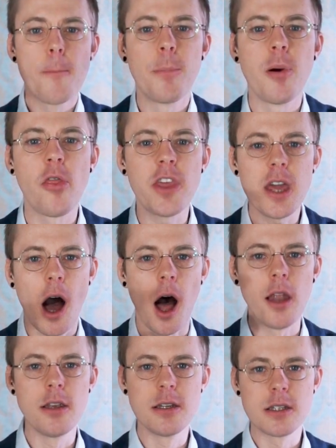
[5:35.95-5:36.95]
but the
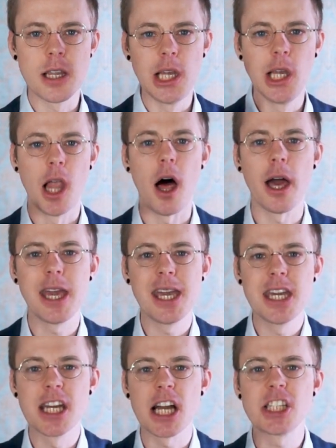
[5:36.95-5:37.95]

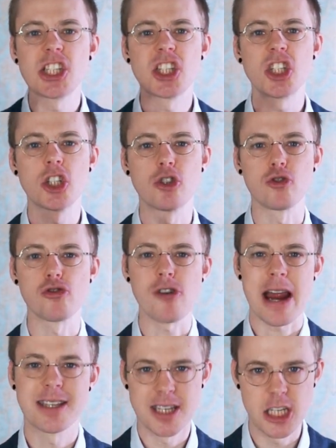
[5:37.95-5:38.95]
underlying
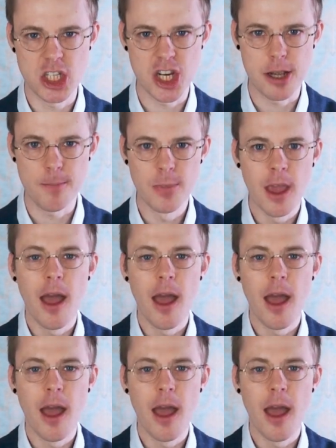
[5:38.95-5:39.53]
strategy.